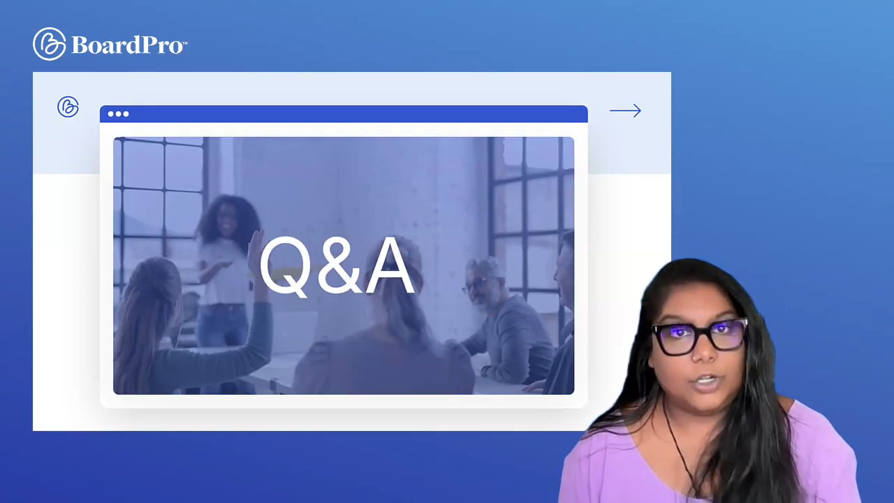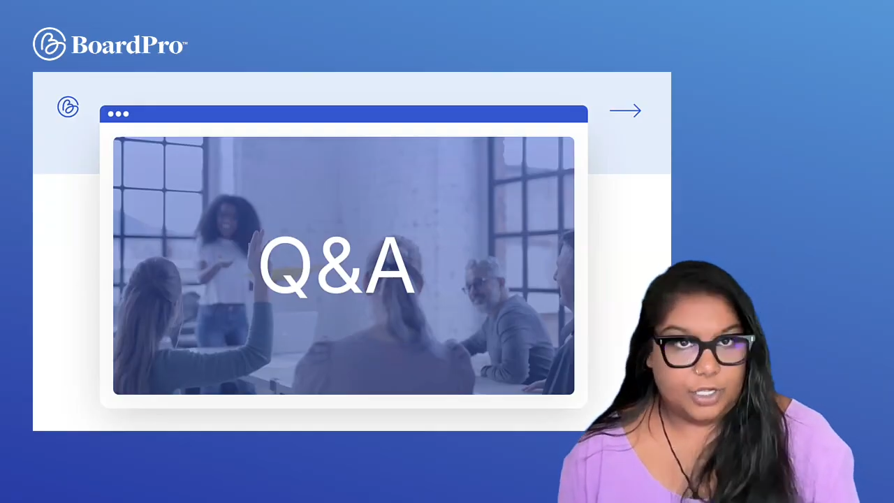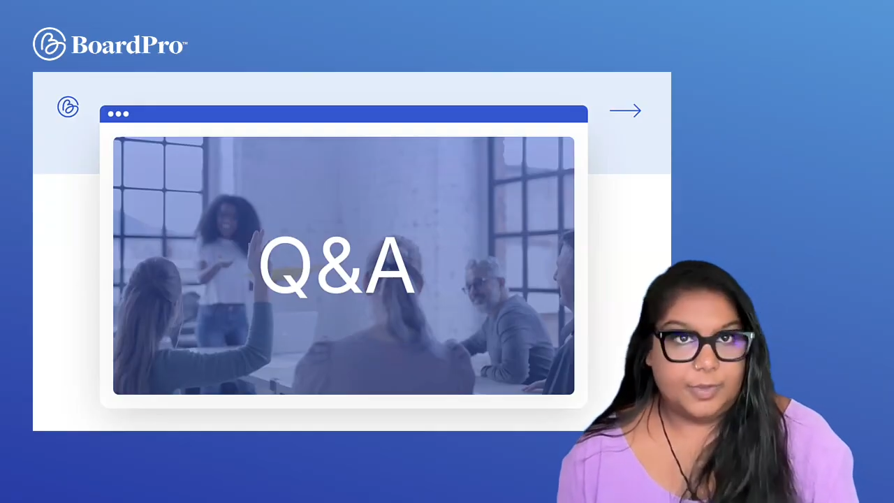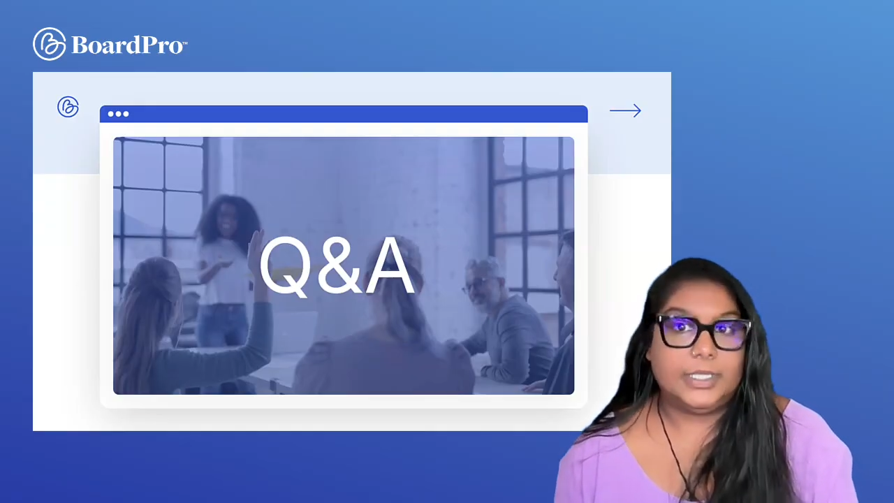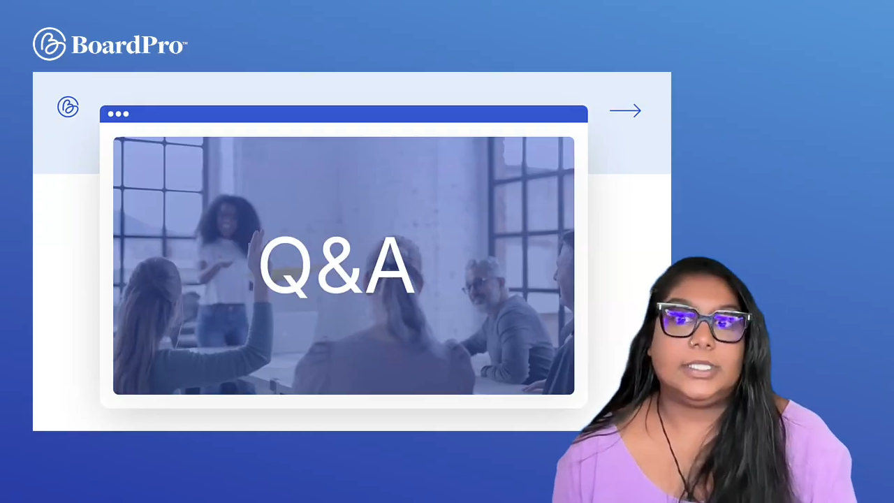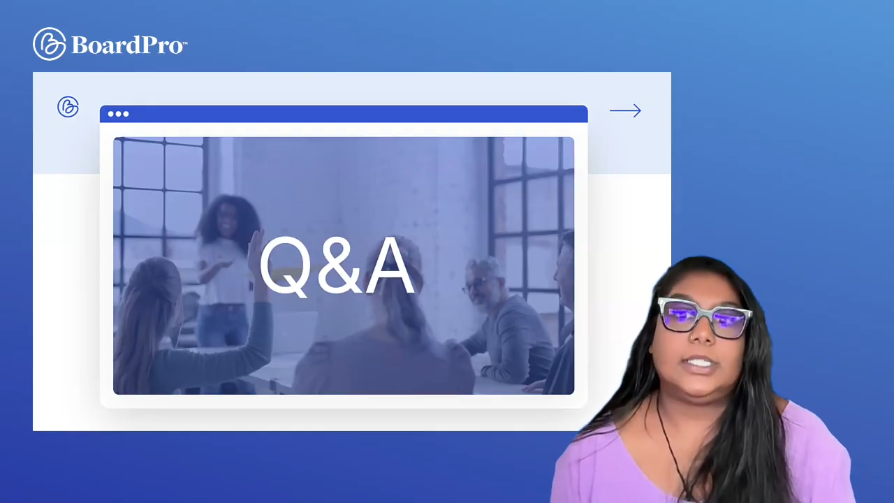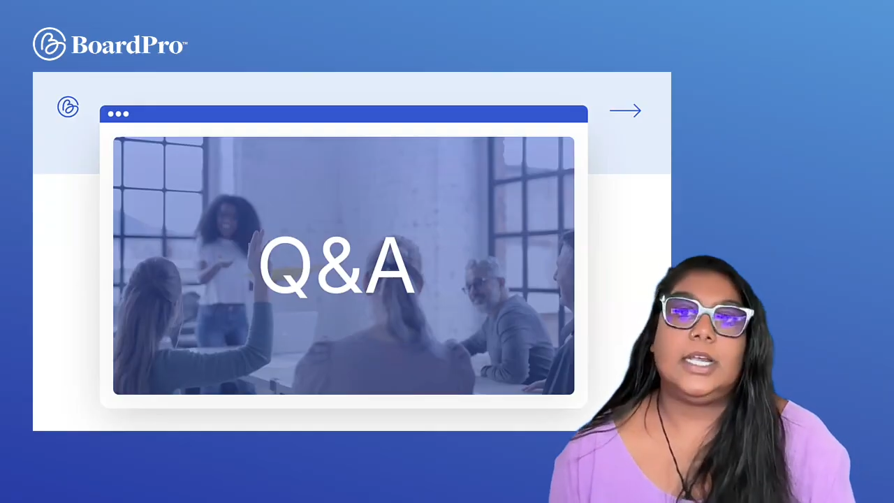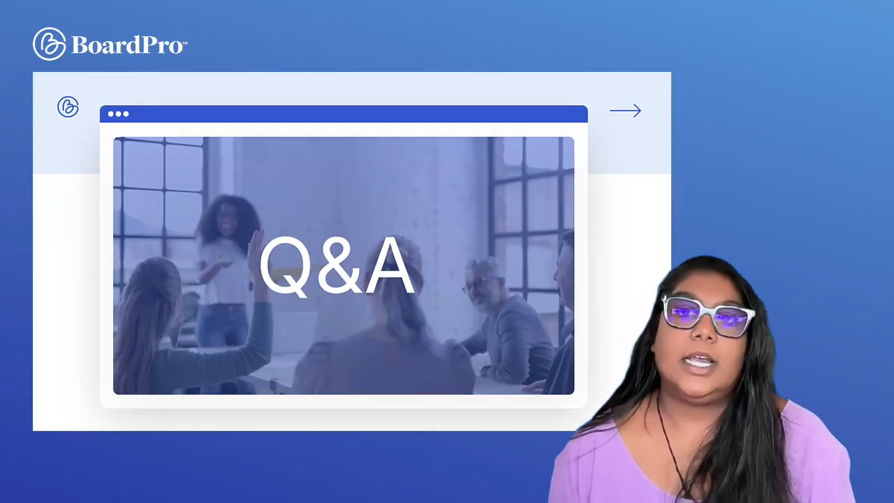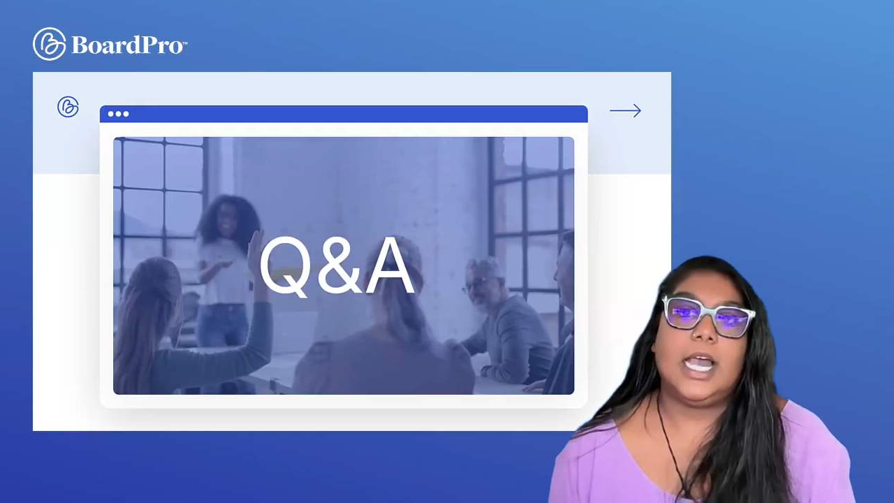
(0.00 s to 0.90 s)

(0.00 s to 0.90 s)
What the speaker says: document.